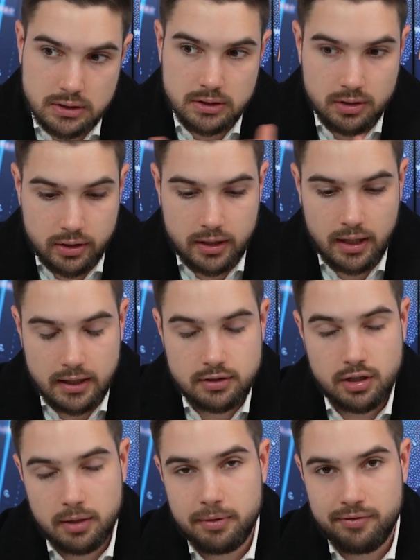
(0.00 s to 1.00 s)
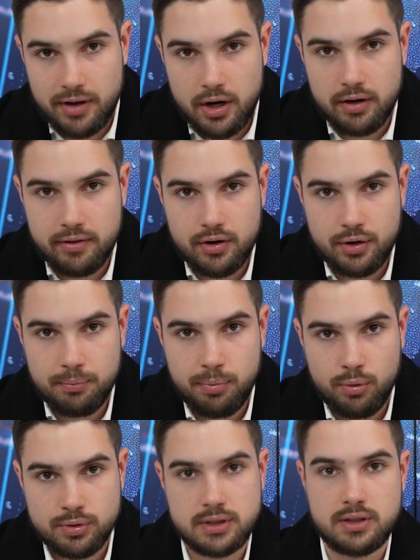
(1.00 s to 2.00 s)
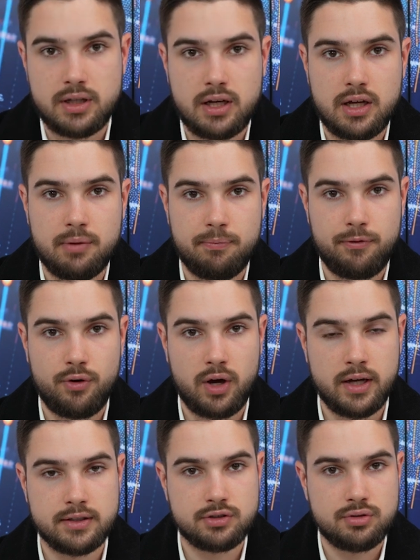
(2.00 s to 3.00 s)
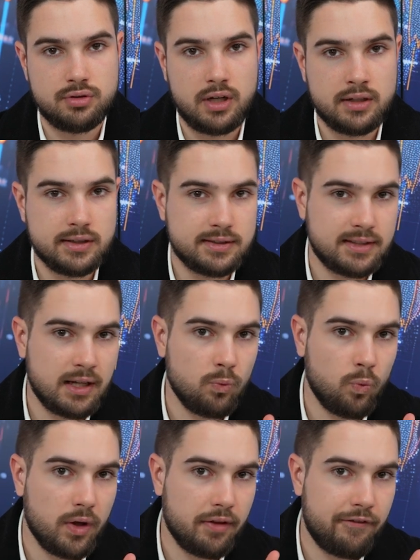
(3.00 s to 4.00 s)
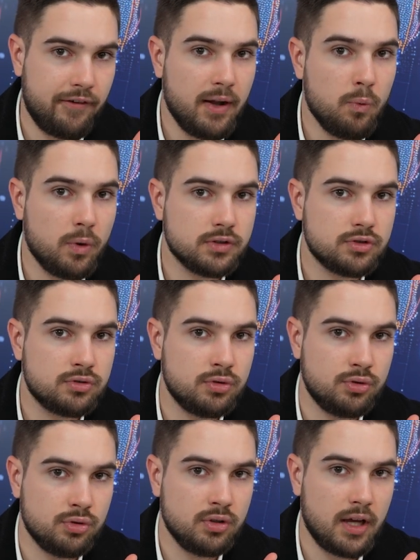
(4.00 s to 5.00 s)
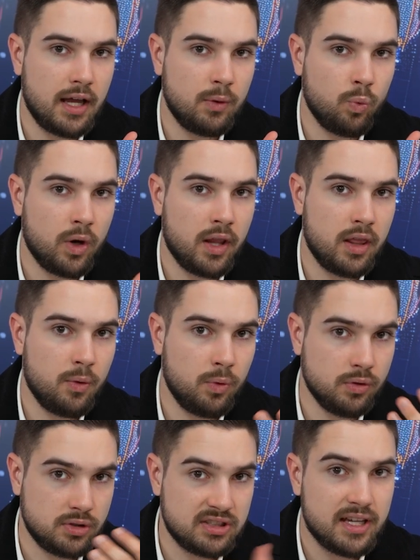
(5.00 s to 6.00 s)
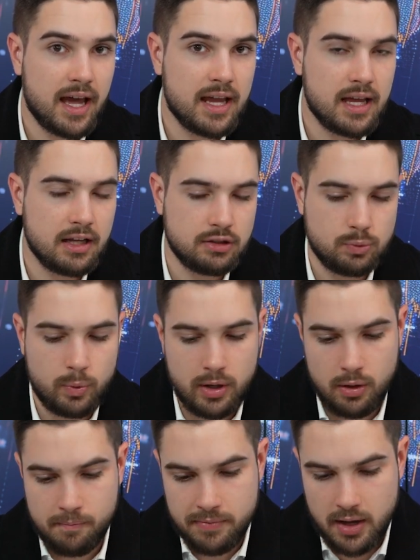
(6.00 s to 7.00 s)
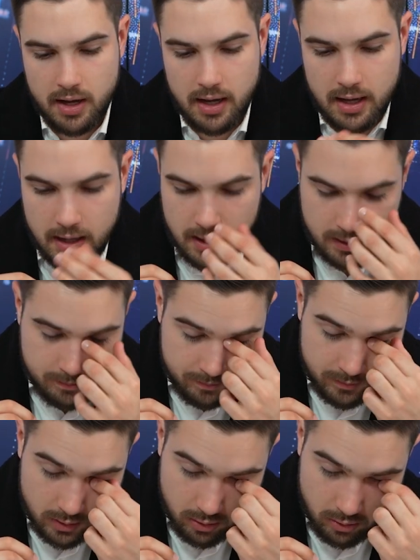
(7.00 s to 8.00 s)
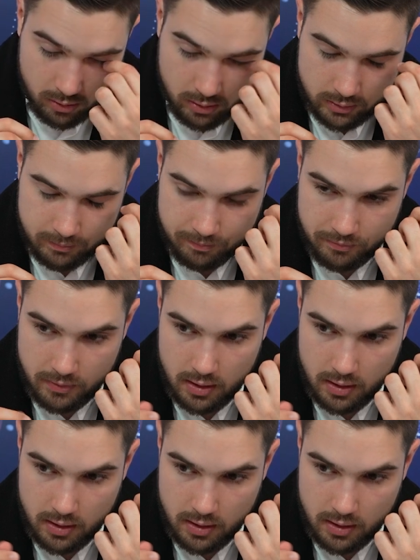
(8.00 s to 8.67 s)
look, it's going to be very, very important for us to understand what the Fed wants to do and what they will say as well on